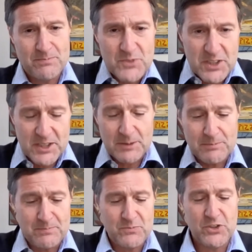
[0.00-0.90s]

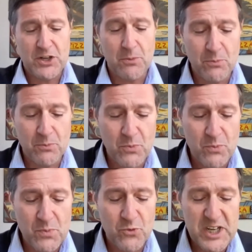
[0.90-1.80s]
to
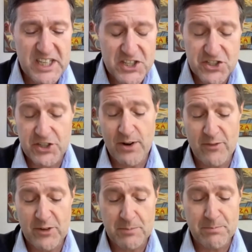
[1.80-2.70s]
re-engineer every
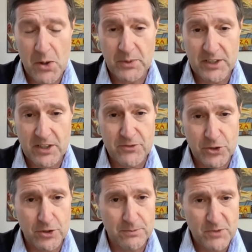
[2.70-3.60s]
component of
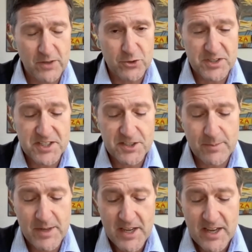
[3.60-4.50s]
your system,
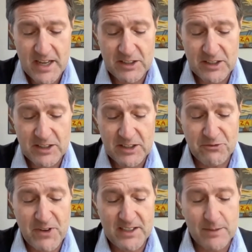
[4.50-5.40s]
and and
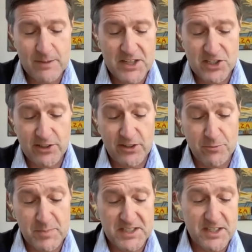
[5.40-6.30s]
finally, modularity of
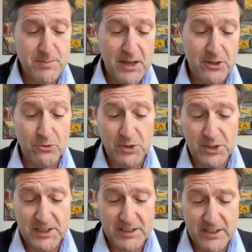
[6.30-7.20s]
business model,
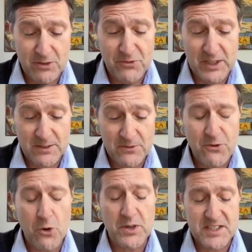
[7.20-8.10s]
really,
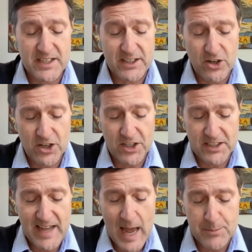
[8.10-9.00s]
focusing on
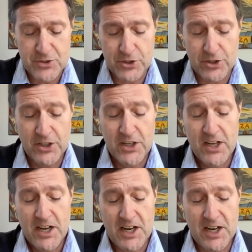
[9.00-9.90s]
capture
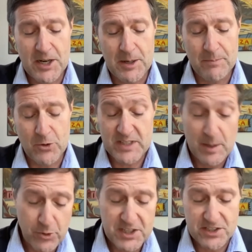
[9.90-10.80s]
or
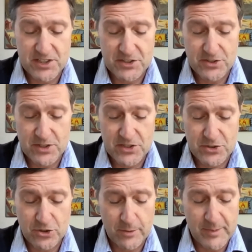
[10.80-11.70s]
separation, as you
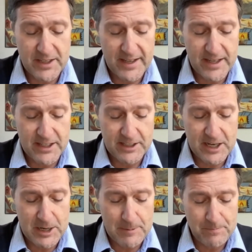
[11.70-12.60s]
term it, and
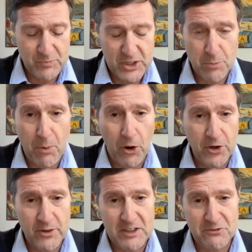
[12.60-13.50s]

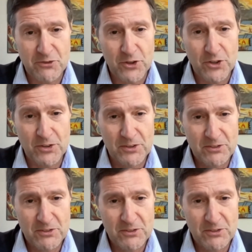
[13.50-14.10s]
partnering for